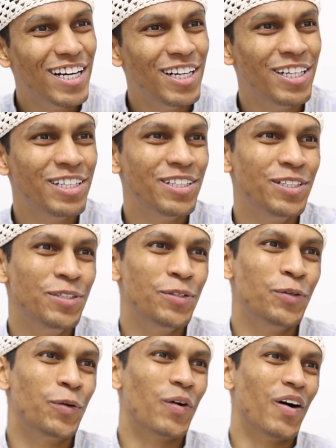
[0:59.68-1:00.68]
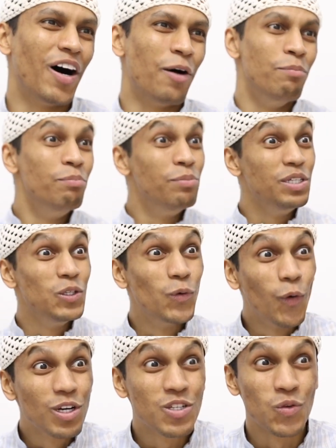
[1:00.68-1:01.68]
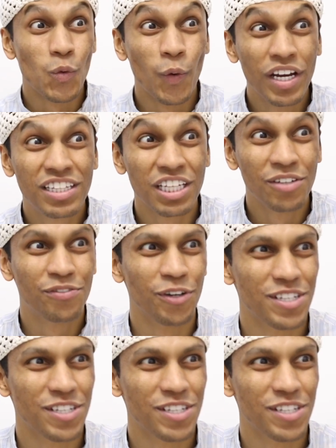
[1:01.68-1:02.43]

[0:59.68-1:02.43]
Aywa, me was waiting for